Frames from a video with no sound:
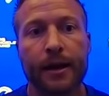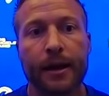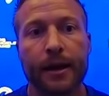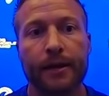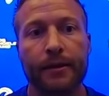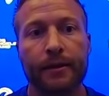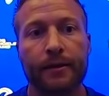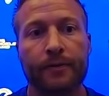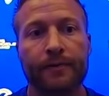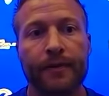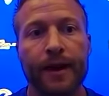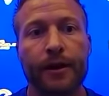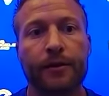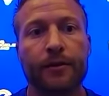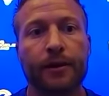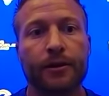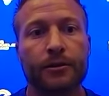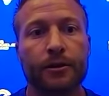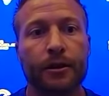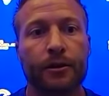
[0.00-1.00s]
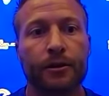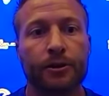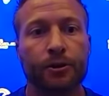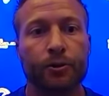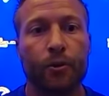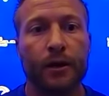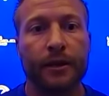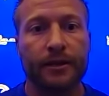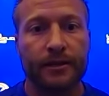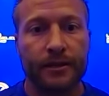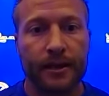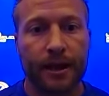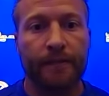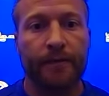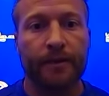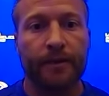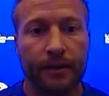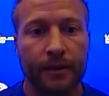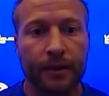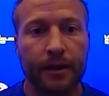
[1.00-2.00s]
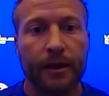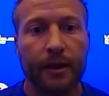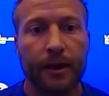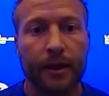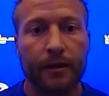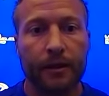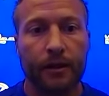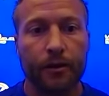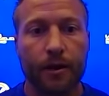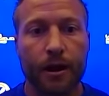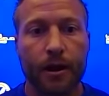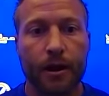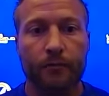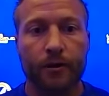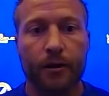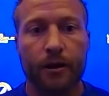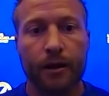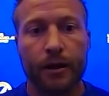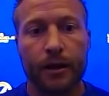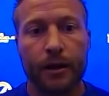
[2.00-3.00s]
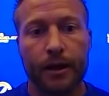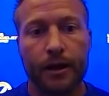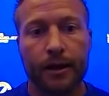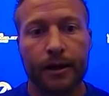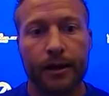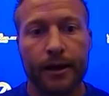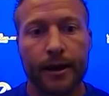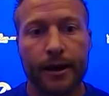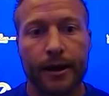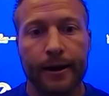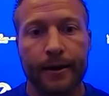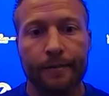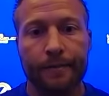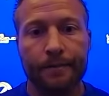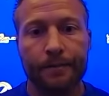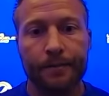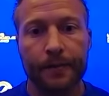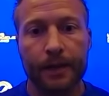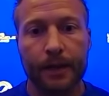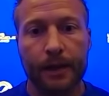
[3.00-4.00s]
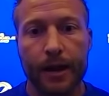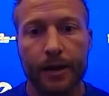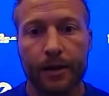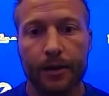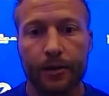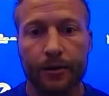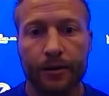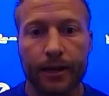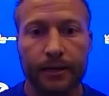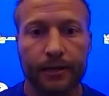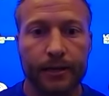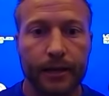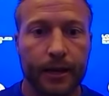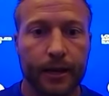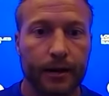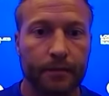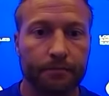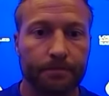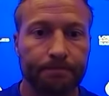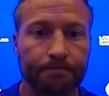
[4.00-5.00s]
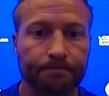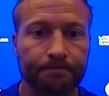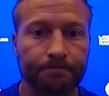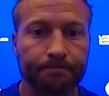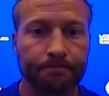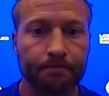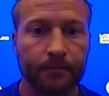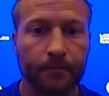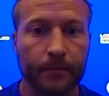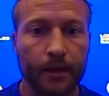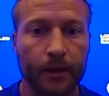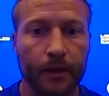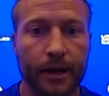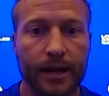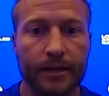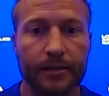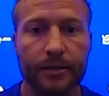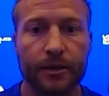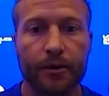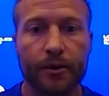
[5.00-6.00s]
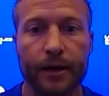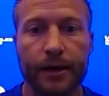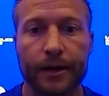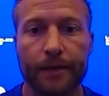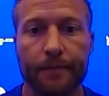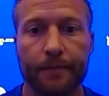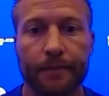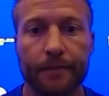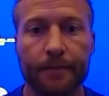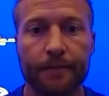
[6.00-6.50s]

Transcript: And the veterans on the 27th hit the ground running. And a lot of good things to come. Guys, go ahead.